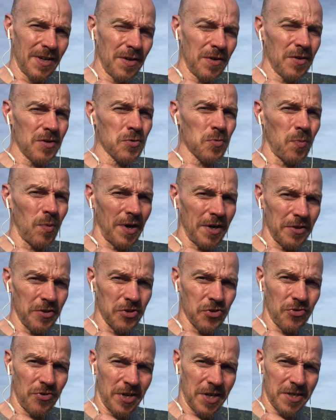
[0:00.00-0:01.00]
Because one of the
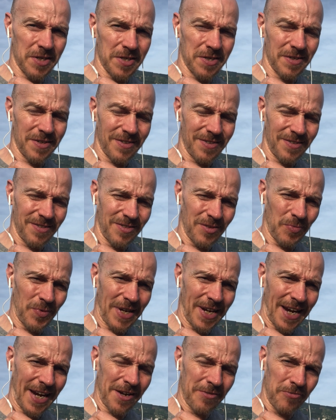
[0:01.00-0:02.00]
tricks that we
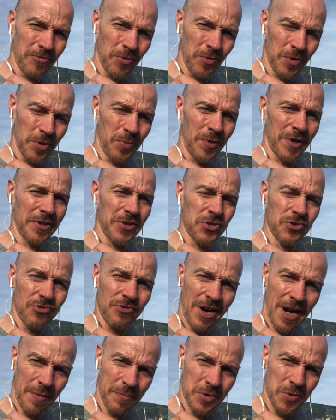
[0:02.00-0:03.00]
can fall into, one of the
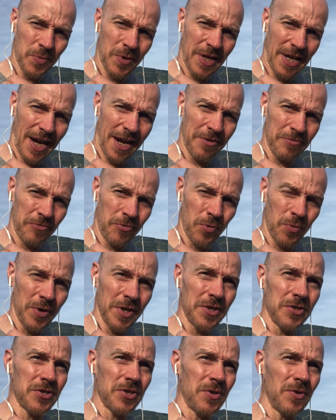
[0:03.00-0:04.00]
traps we can fall
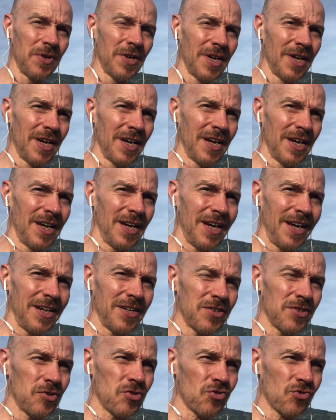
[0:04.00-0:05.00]
into, is
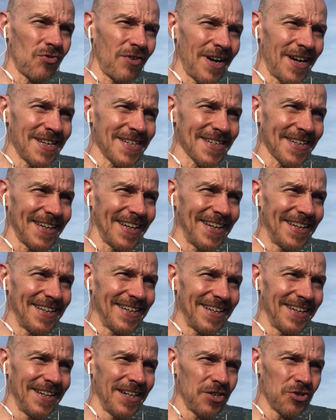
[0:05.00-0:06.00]
to translate
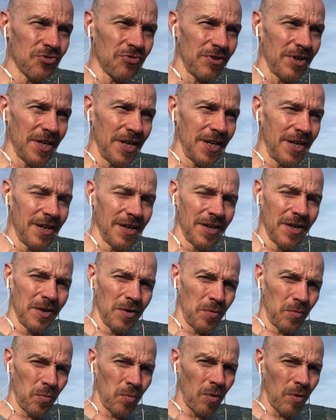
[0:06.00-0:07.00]
literally
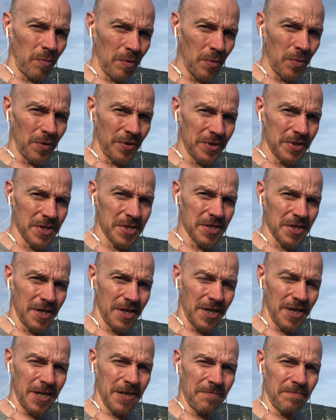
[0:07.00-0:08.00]
what we want to
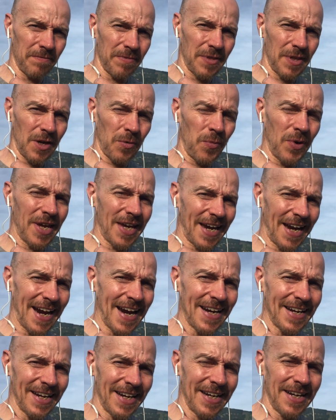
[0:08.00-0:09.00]
say, and we
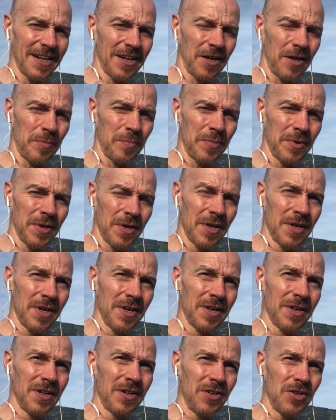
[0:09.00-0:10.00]
can end up
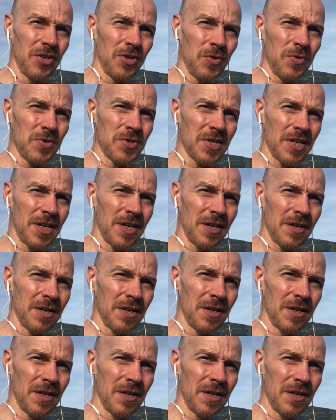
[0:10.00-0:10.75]
using